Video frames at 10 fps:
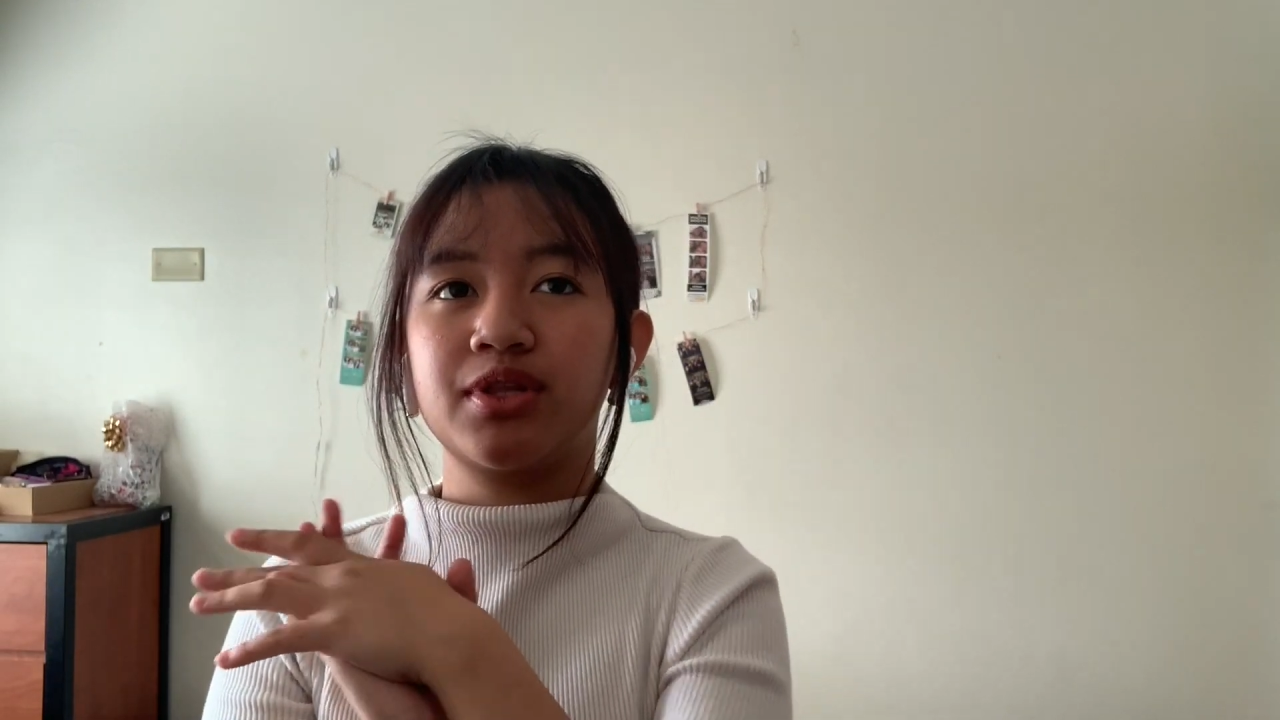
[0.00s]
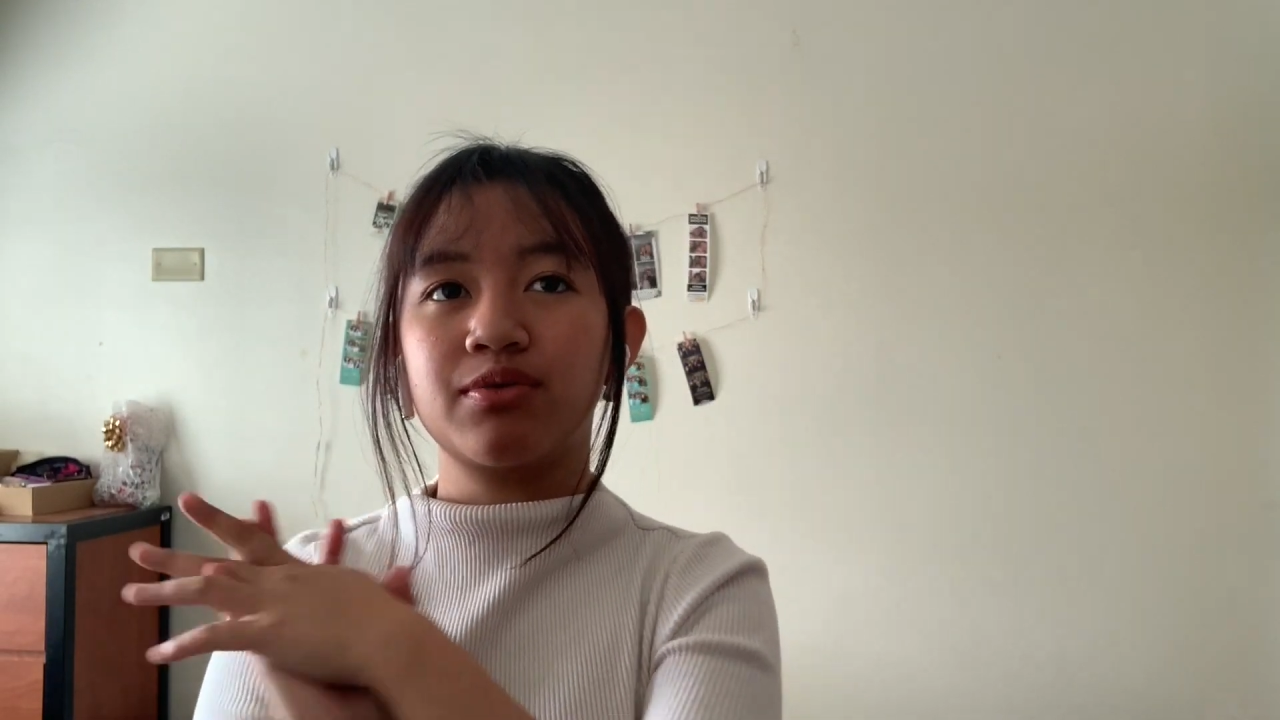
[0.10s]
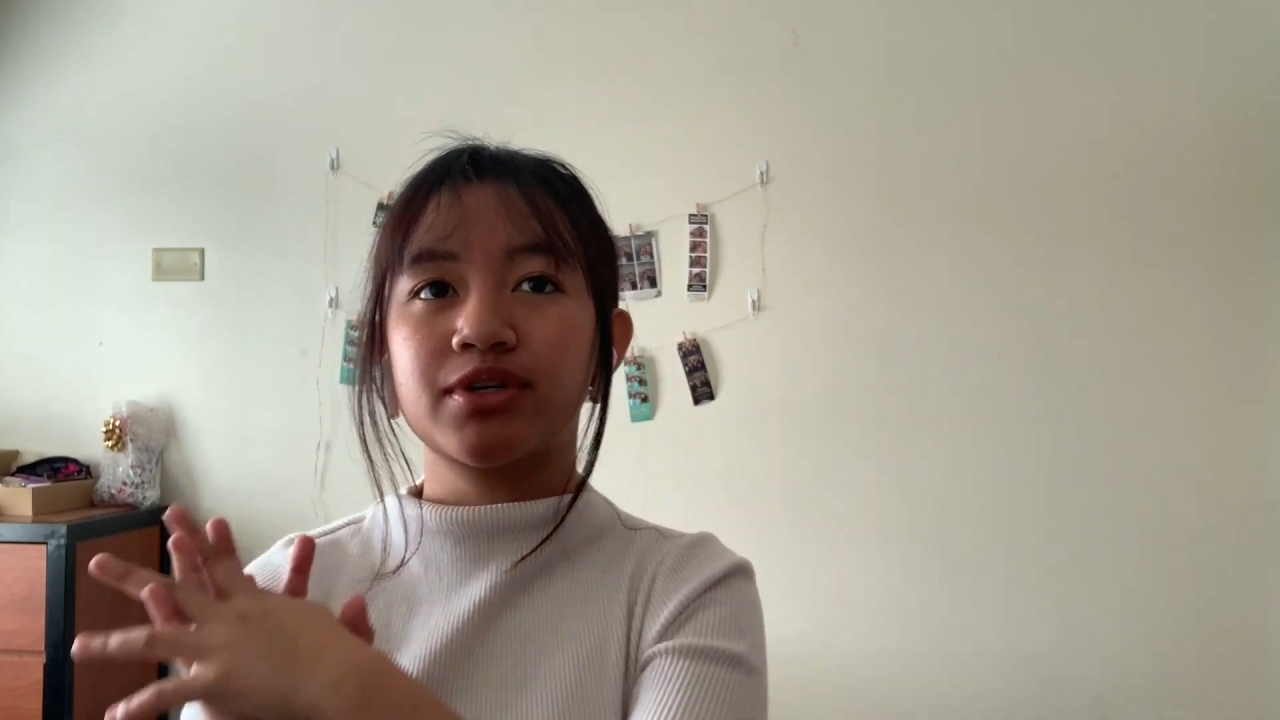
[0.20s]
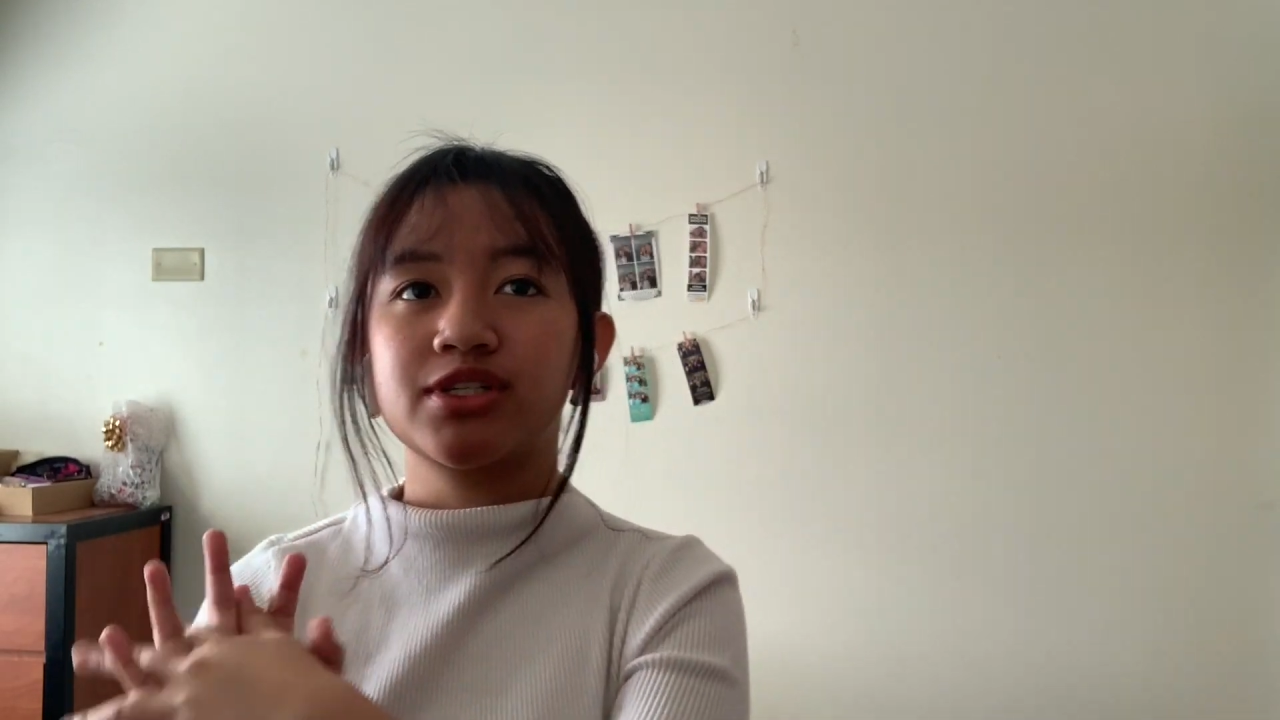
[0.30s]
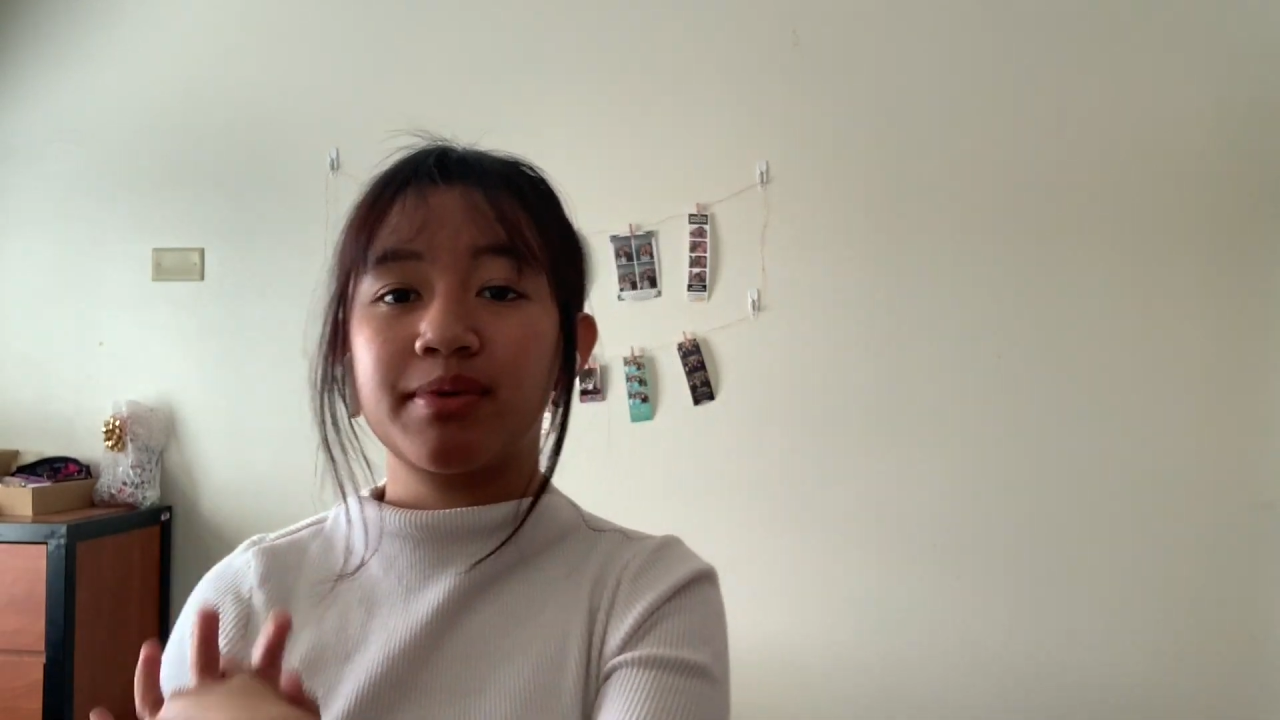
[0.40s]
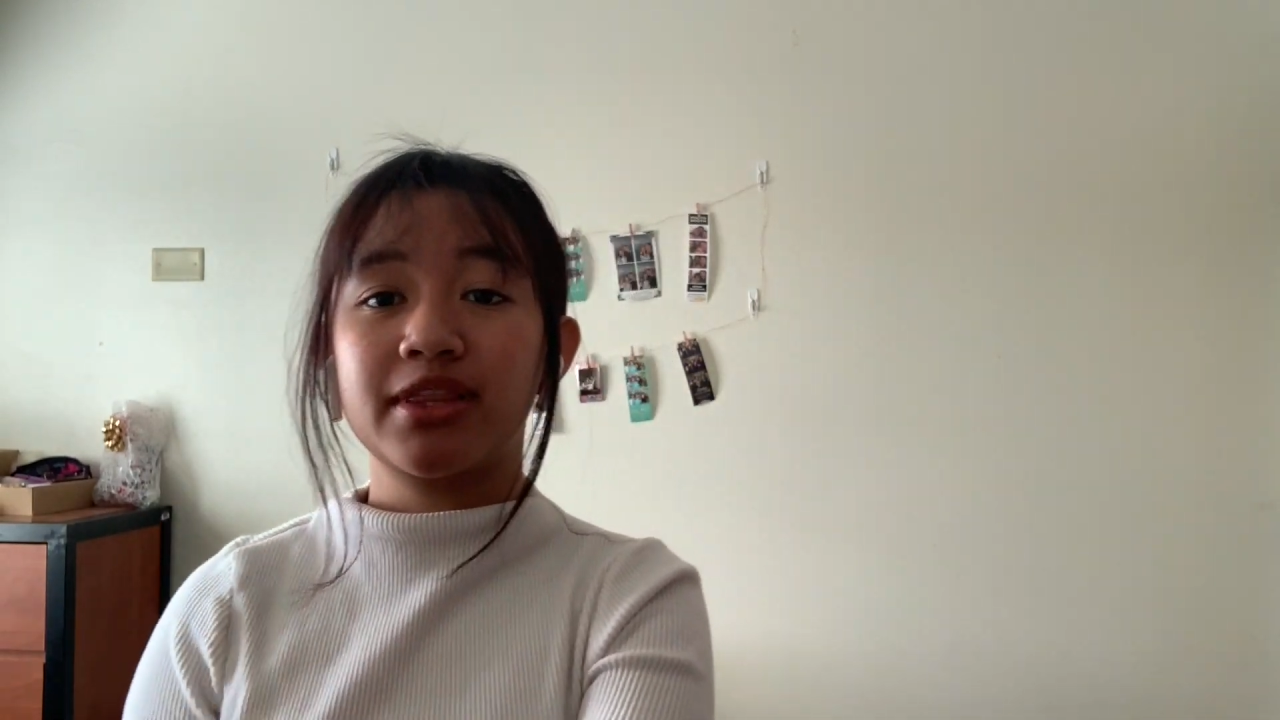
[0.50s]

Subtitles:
that workshop